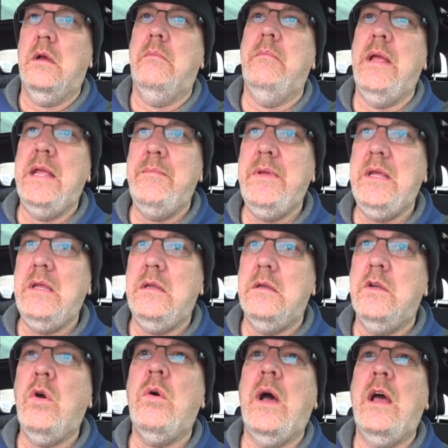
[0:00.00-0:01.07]
Maybe?
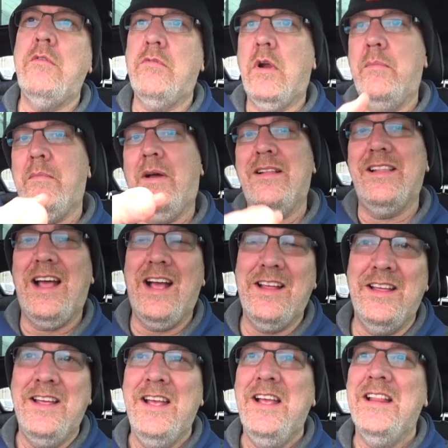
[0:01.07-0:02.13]
No, I had rum
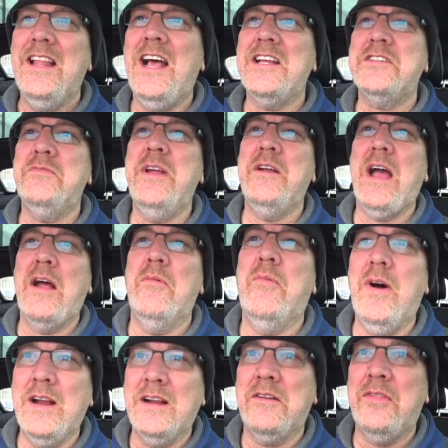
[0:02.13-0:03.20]
last week. I had
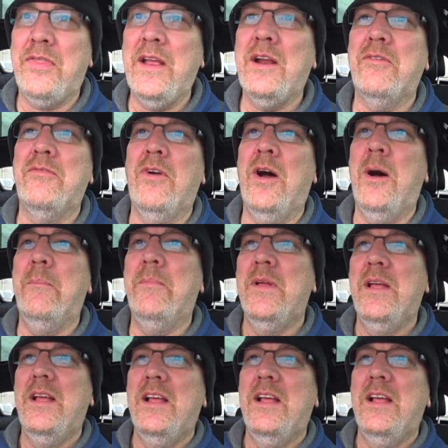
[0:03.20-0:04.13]
one thing of rum.